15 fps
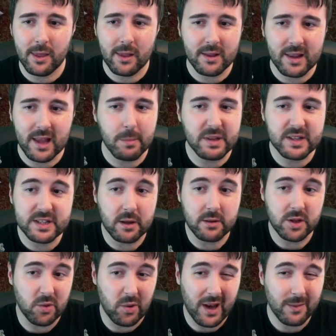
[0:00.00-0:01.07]
let me tell
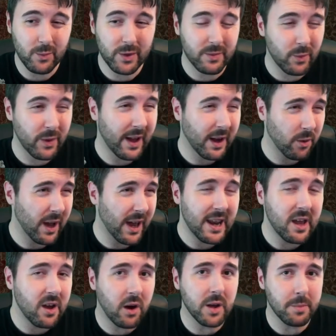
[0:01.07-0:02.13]
you, without
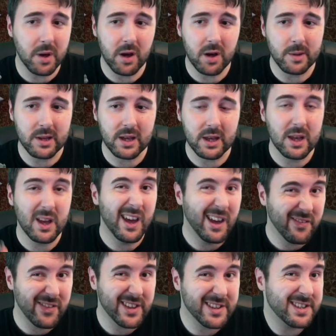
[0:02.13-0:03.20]
any hyperbole,
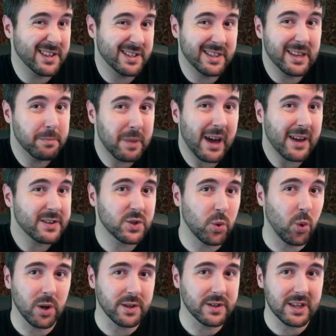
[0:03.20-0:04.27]
this is the best
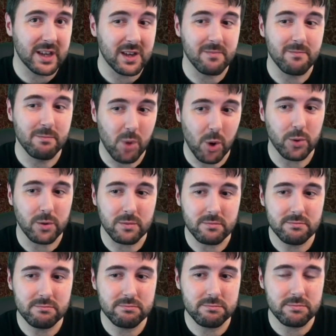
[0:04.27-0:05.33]
quality model,
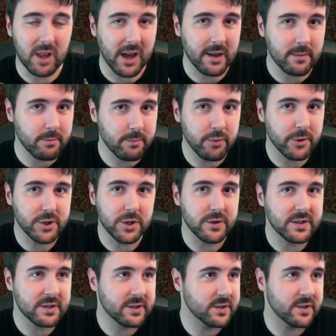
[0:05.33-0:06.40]
like
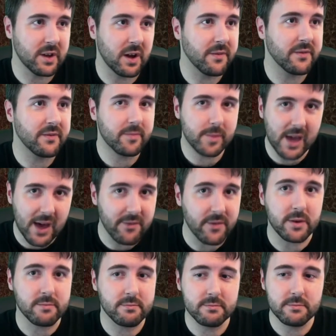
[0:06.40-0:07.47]
produced stuff ever.
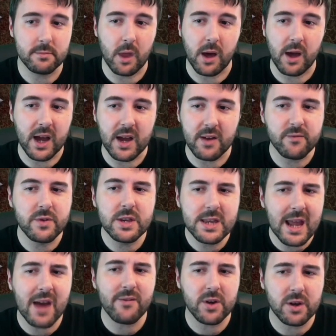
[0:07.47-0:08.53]
Like, I have
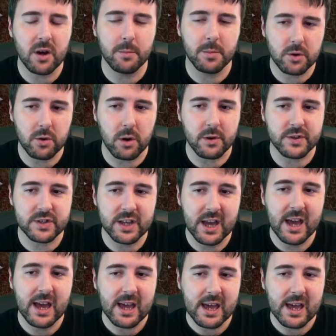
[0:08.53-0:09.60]
never come across
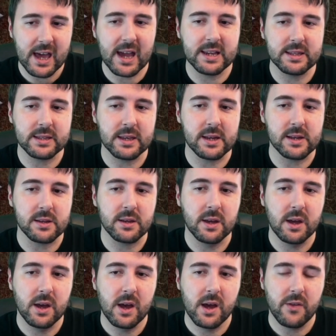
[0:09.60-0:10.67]
anything
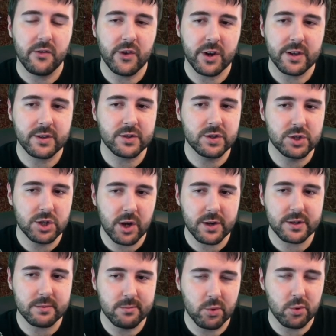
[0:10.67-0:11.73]
that is
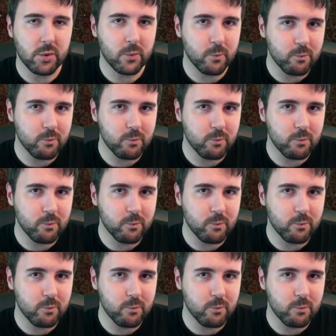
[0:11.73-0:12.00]
just more